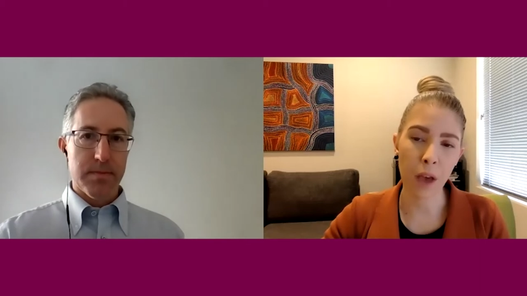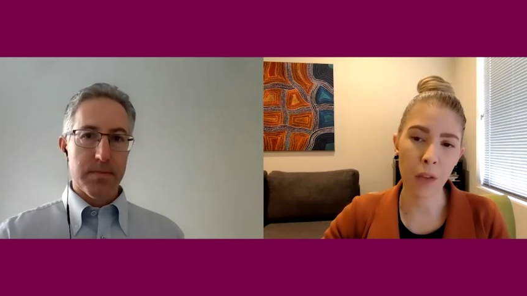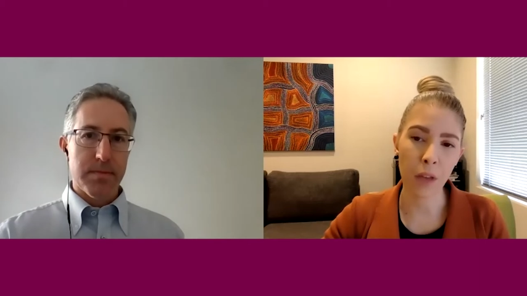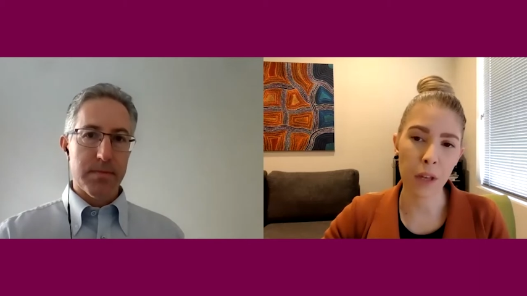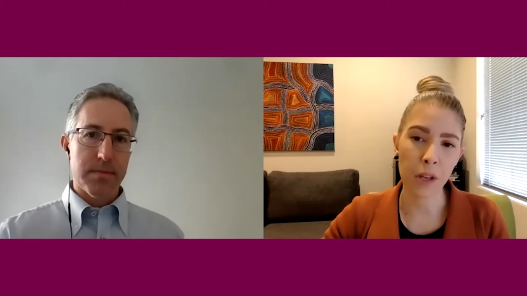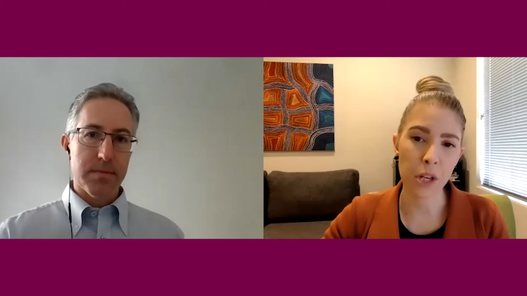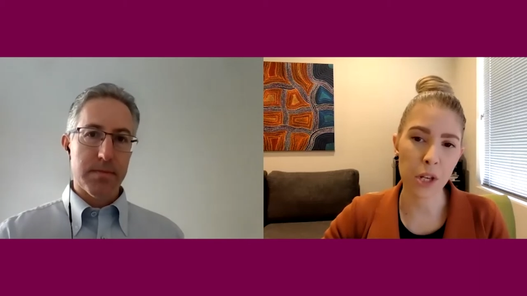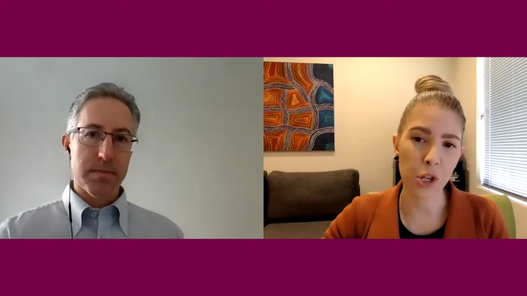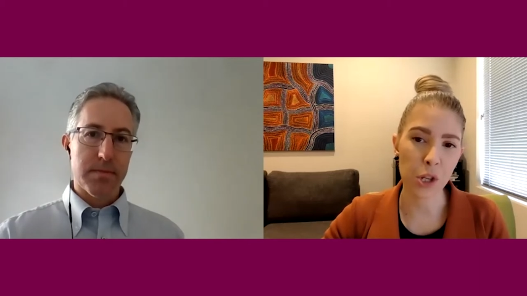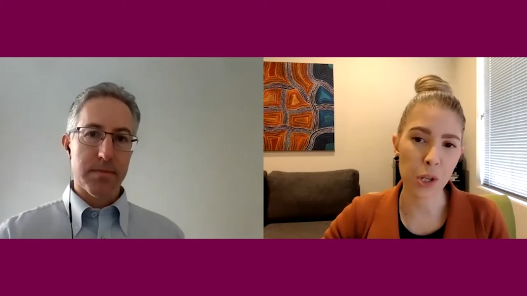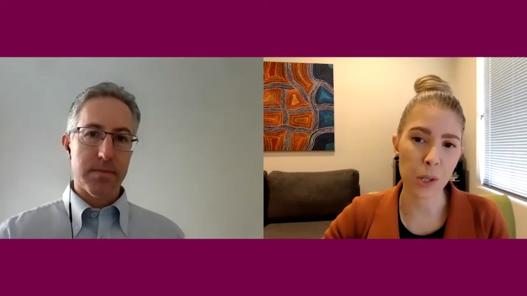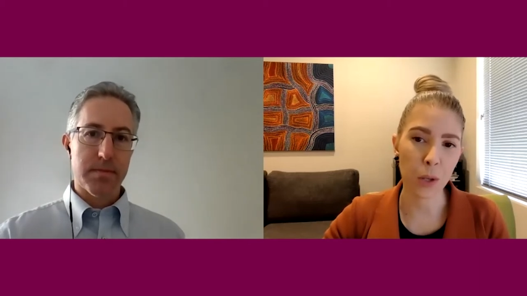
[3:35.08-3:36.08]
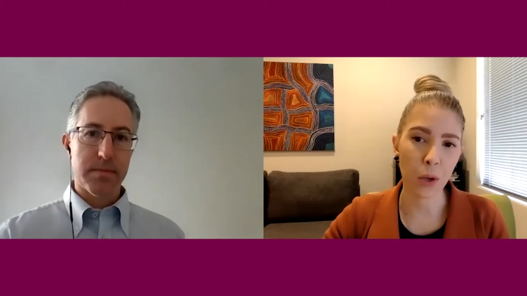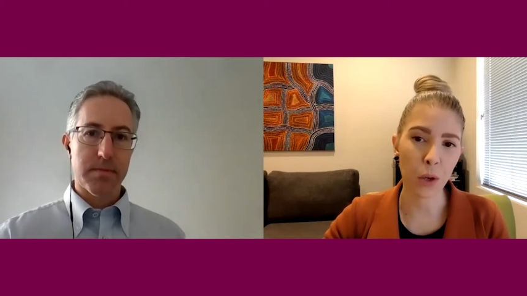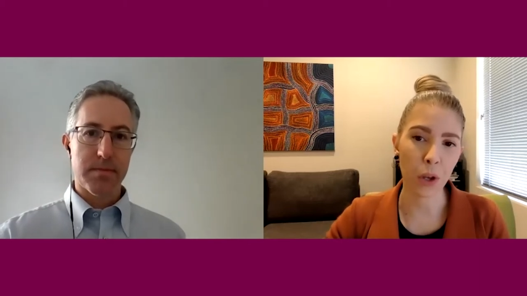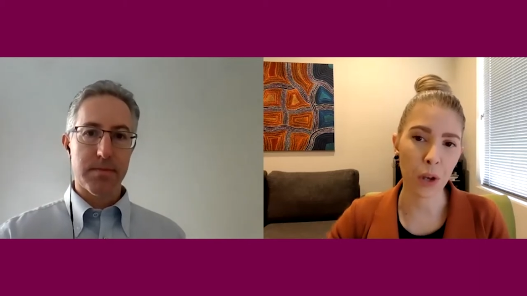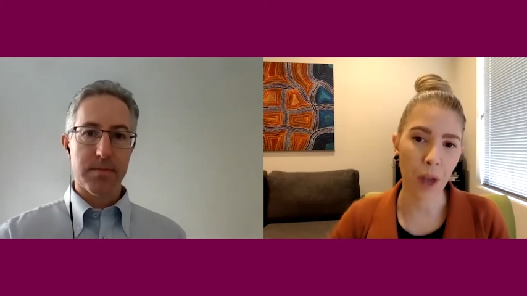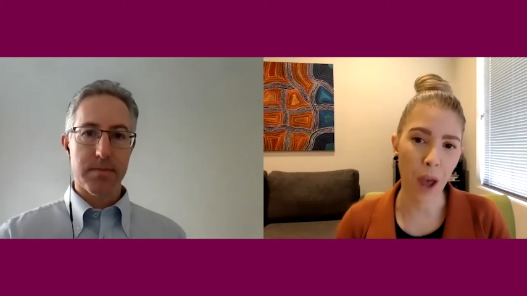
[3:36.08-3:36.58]
Speaker 1: other conditions that you
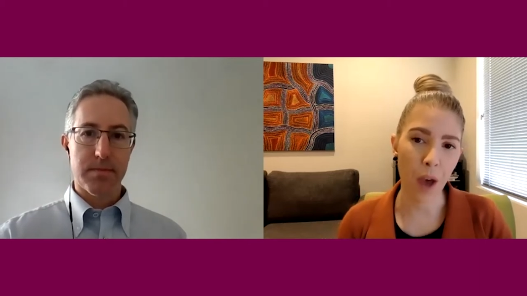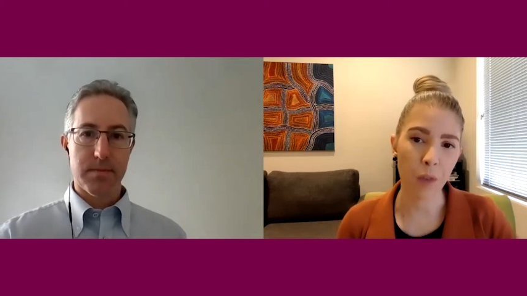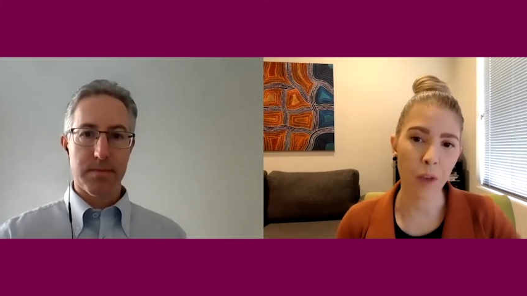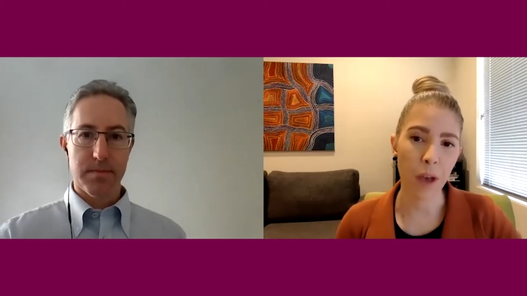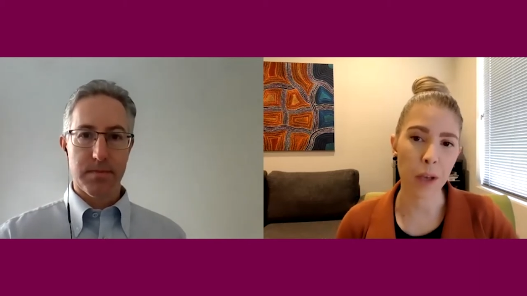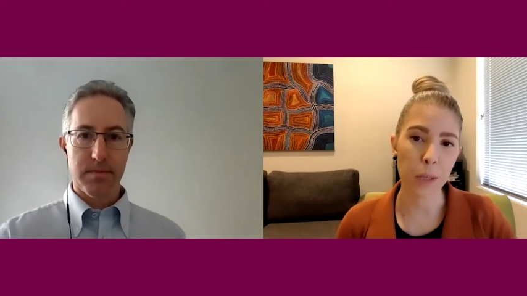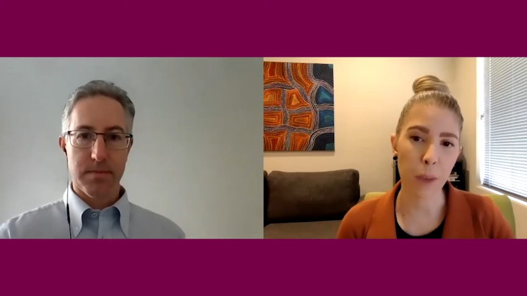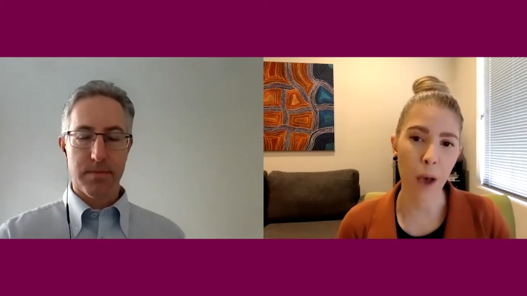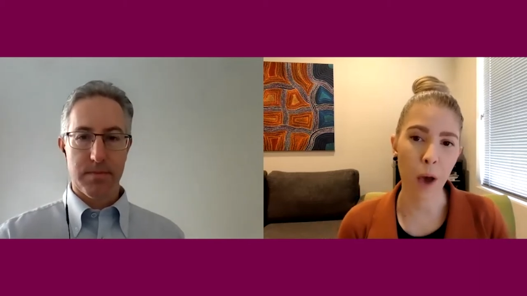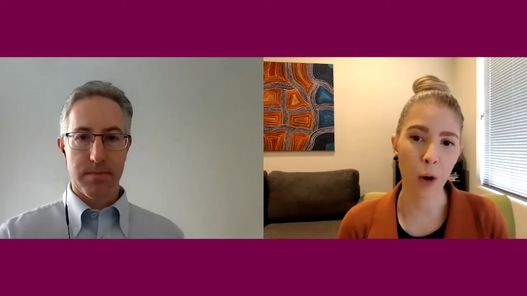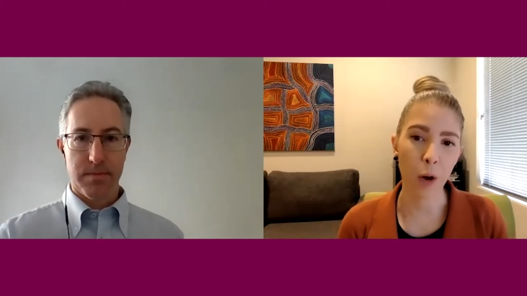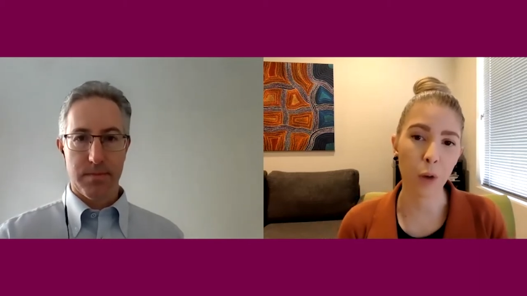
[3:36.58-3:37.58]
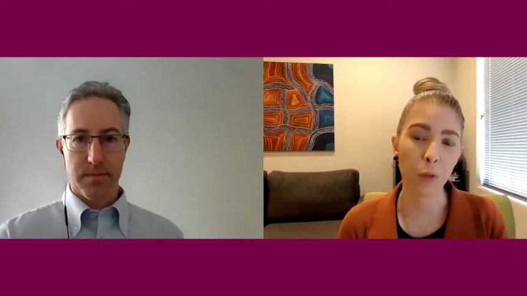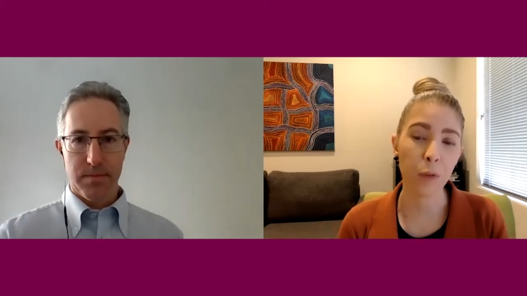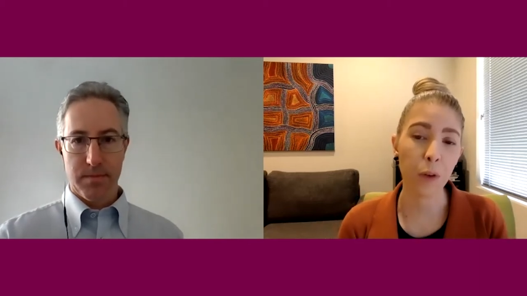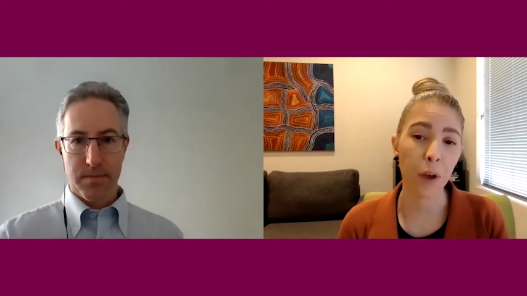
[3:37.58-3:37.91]
can have as part of